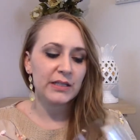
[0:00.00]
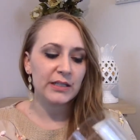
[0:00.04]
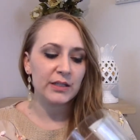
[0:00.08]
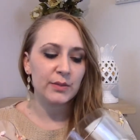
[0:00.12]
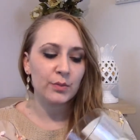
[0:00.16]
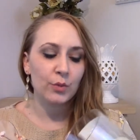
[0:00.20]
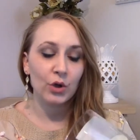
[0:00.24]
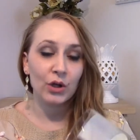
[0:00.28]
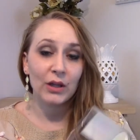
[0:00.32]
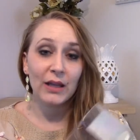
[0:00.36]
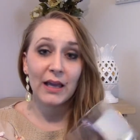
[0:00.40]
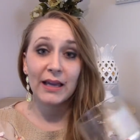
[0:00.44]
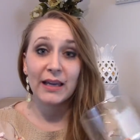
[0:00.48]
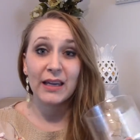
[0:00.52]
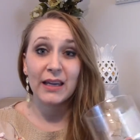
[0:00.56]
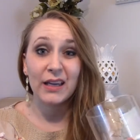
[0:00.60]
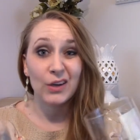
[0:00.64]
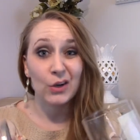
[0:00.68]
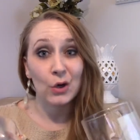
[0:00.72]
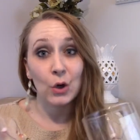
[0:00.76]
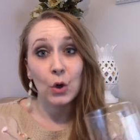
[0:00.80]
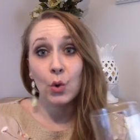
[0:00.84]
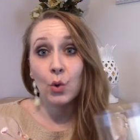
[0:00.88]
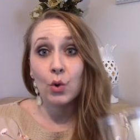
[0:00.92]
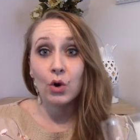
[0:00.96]
It's more like
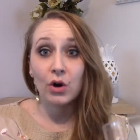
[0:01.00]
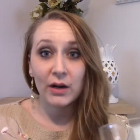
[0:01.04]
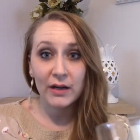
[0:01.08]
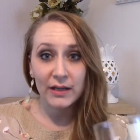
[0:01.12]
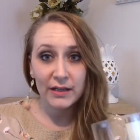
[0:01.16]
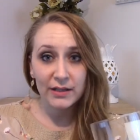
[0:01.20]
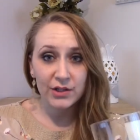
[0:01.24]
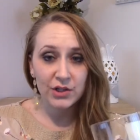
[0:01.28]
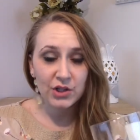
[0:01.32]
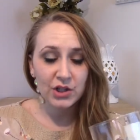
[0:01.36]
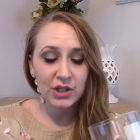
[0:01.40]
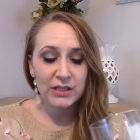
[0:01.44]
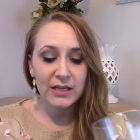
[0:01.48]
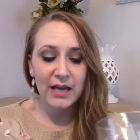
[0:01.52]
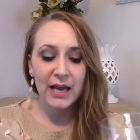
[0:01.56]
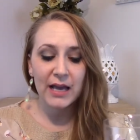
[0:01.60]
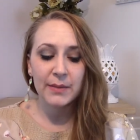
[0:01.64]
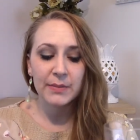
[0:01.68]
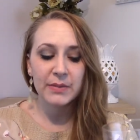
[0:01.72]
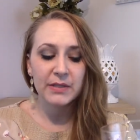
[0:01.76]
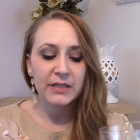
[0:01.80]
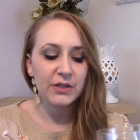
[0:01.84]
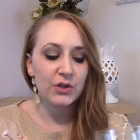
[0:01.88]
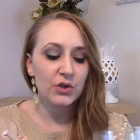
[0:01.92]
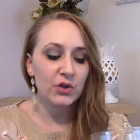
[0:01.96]
an orange
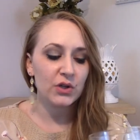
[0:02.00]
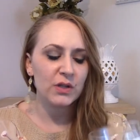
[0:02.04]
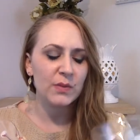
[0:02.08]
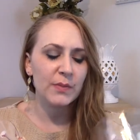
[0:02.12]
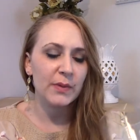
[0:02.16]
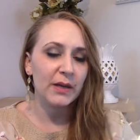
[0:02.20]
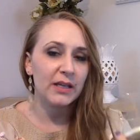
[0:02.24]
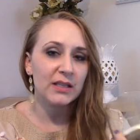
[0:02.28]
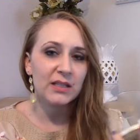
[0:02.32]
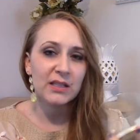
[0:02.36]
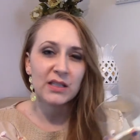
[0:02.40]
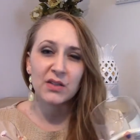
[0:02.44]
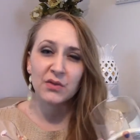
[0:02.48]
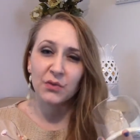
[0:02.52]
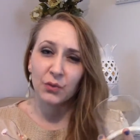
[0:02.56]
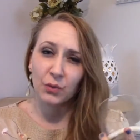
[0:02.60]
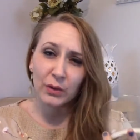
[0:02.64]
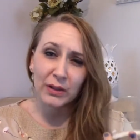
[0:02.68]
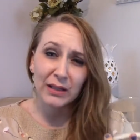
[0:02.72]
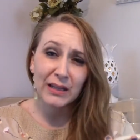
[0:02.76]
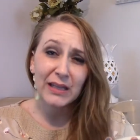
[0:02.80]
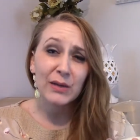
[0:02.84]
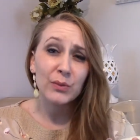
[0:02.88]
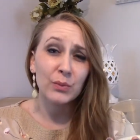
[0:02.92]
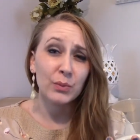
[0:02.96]
type citrus because it's
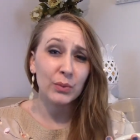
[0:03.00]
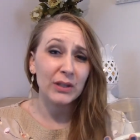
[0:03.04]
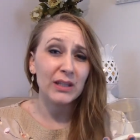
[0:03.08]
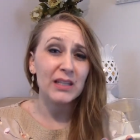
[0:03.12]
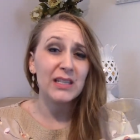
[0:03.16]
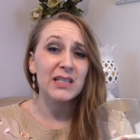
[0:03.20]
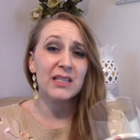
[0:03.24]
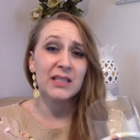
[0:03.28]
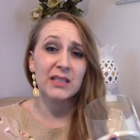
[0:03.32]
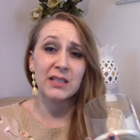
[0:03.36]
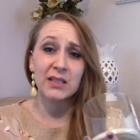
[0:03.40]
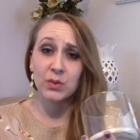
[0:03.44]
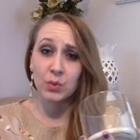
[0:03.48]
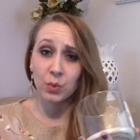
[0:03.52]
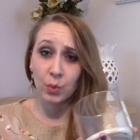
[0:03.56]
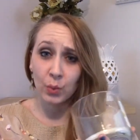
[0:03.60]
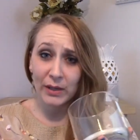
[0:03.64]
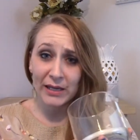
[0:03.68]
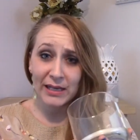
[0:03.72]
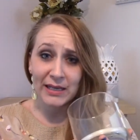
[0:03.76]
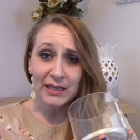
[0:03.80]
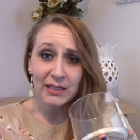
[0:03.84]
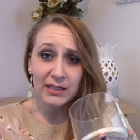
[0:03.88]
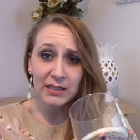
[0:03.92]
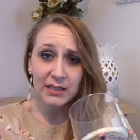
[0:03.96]
really, really
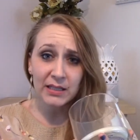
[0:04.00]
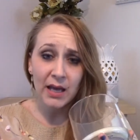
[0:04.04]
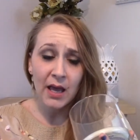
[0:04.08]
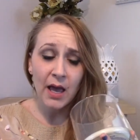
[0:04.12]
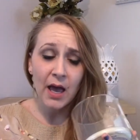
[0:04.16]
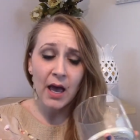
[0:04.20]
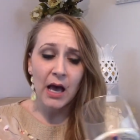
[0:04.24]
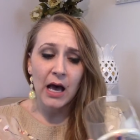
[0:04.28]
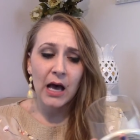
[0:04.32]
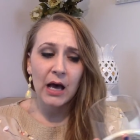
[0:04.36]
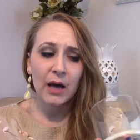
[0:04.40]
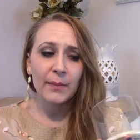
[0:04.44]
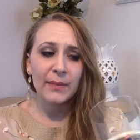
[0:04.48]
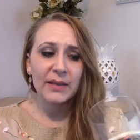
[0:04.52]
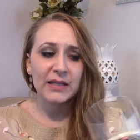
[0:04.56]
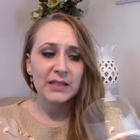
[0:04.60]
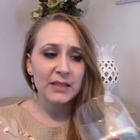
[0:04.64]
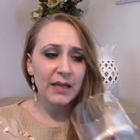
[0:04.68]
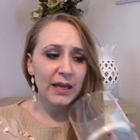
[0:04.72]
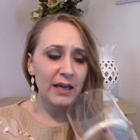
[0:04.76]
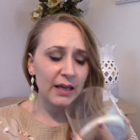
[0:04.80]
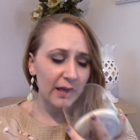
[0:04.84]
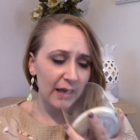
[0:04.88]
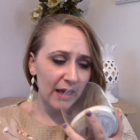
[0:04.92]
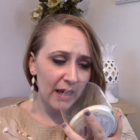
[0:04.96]
sweet. Um, it's
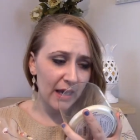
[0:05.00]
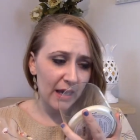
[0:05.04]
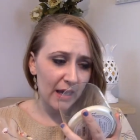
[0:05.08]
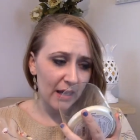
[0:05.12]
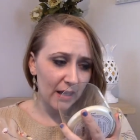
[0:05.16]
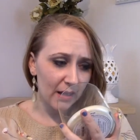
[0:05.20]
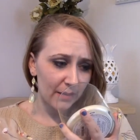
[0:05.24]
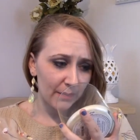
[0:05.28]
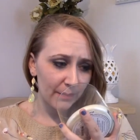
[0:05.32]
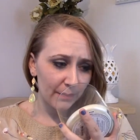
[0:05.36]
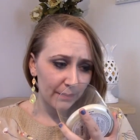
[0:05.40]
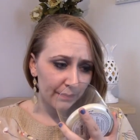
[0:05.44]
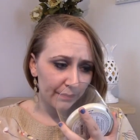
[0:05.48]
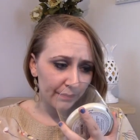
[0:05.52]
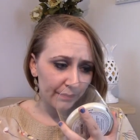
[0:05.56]
like a